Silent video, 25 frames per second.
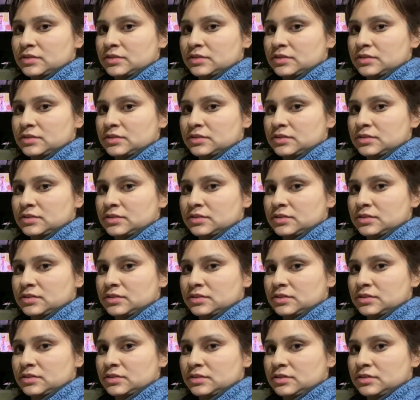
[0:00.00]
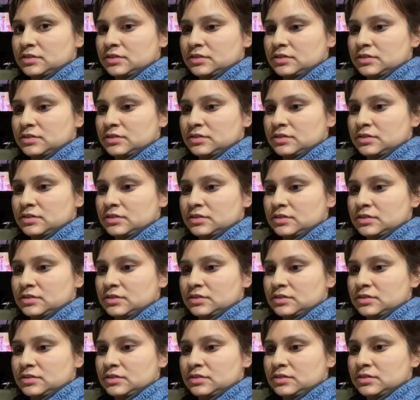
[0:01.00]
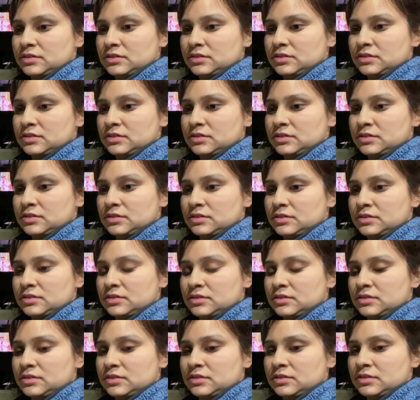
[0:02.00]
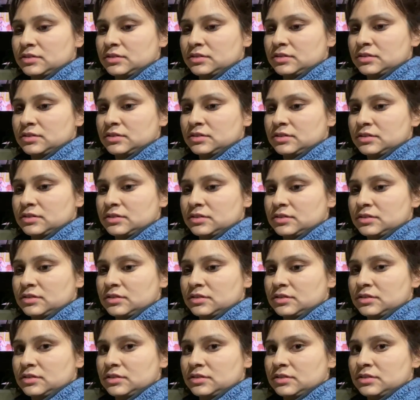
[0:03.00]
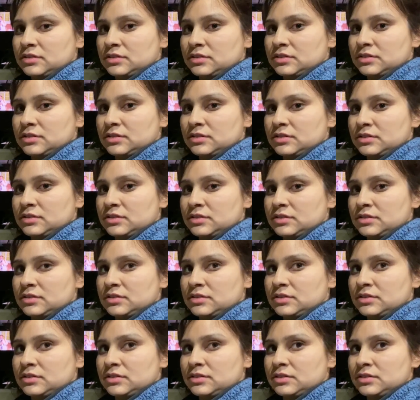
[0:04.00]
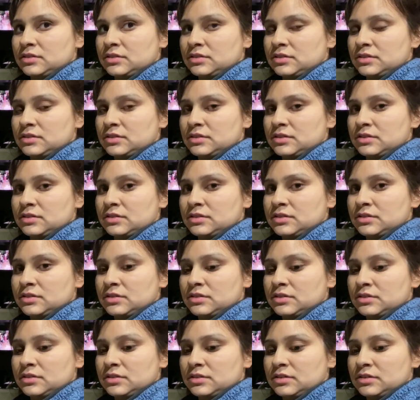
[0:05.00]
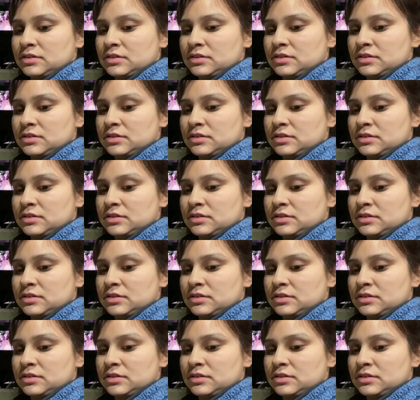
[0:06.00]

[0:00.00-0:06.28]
No words are spoken by the person on screen.